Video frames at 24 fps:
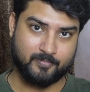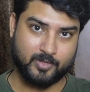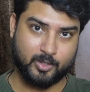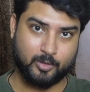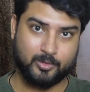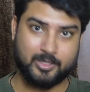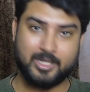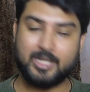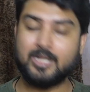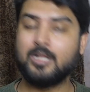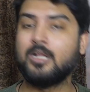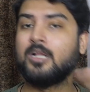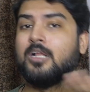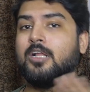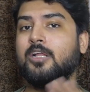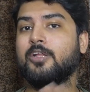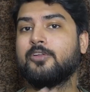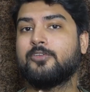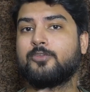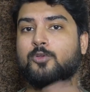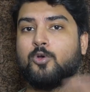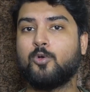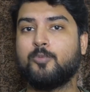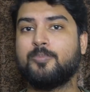okay
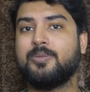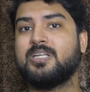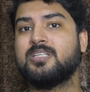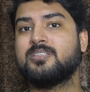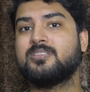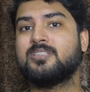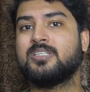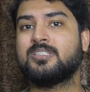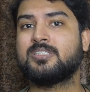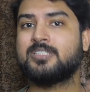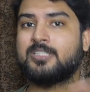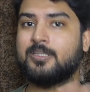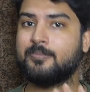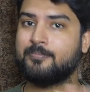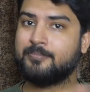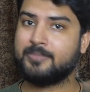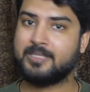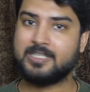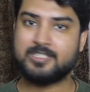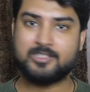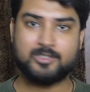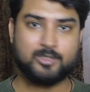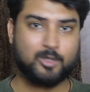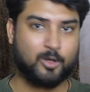so op is the
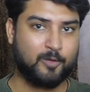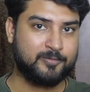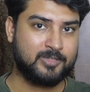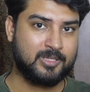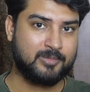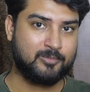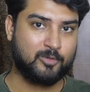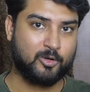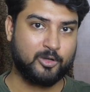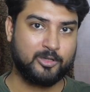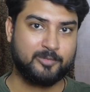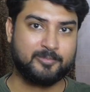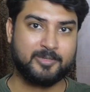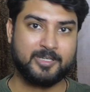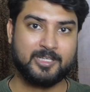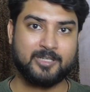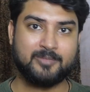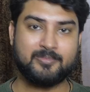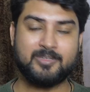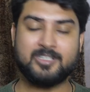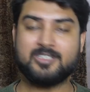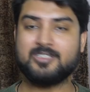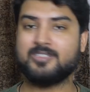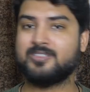simplest of them all pretty
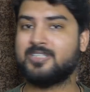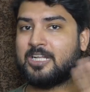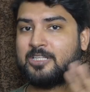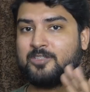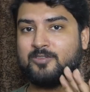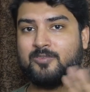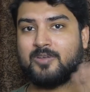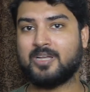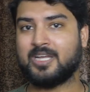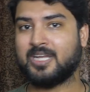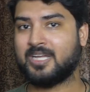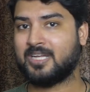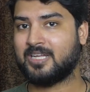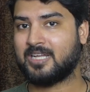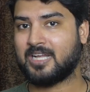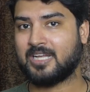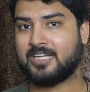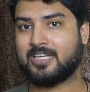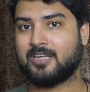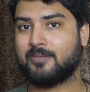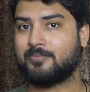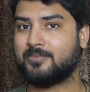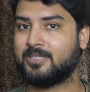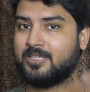much that's why i
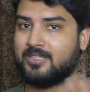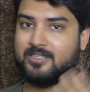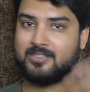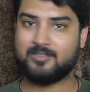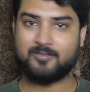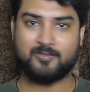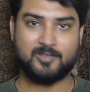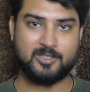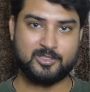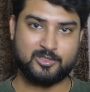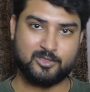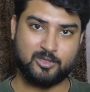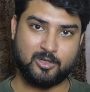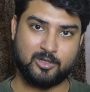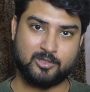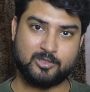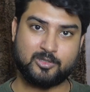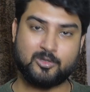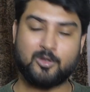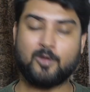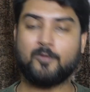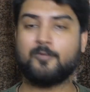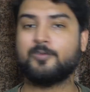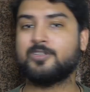kept it in first
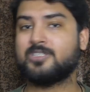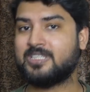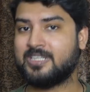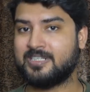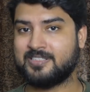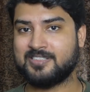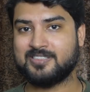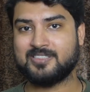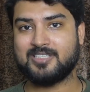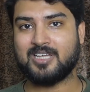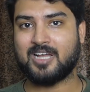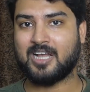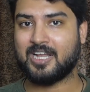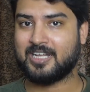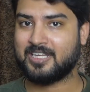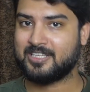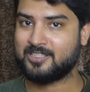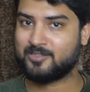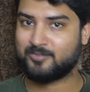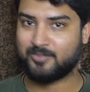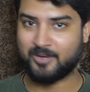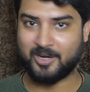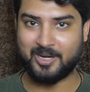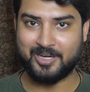also obviously it is the
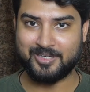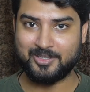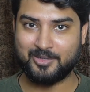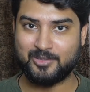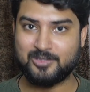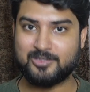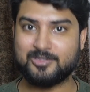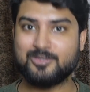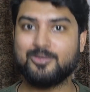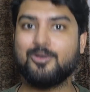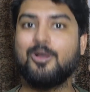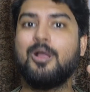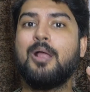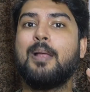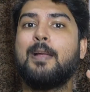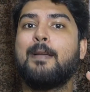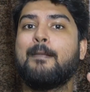highest priority also